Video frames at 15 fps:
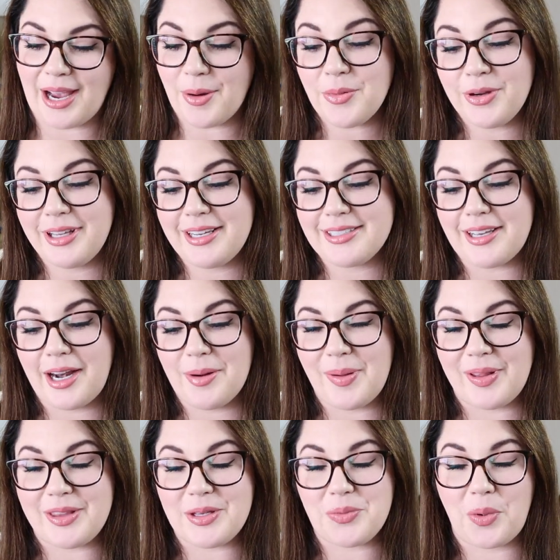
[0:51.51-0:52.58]
I'm really excited
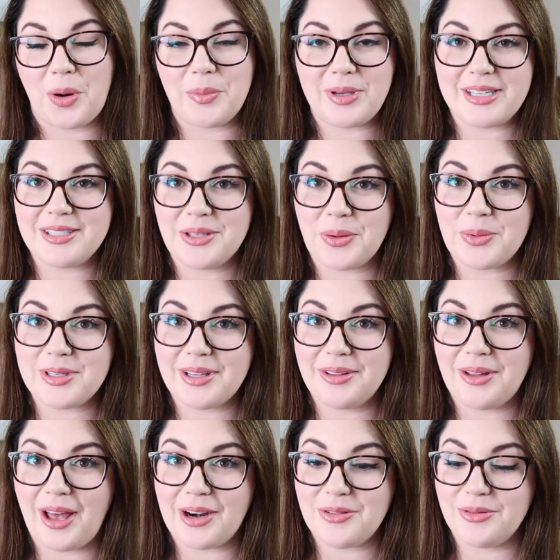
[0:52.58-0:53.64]
about this part because there was a
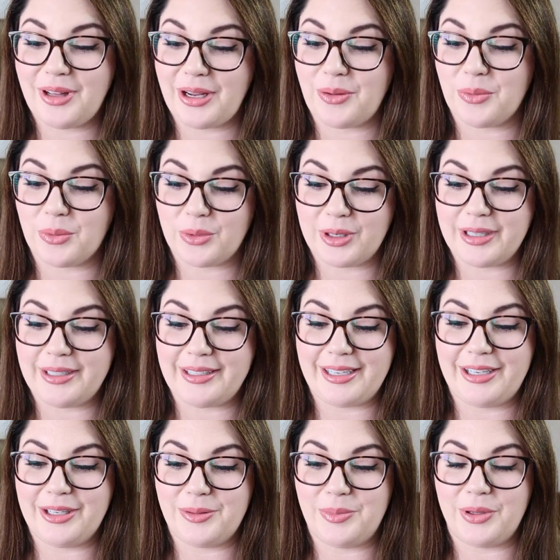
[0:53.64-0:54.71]
lot of like really
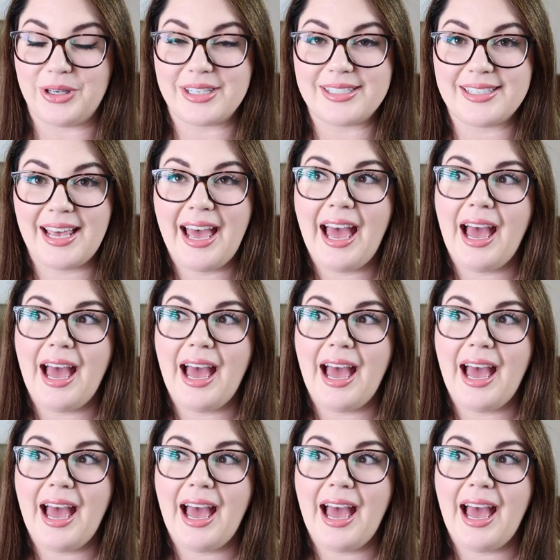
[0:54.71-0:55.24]
good books.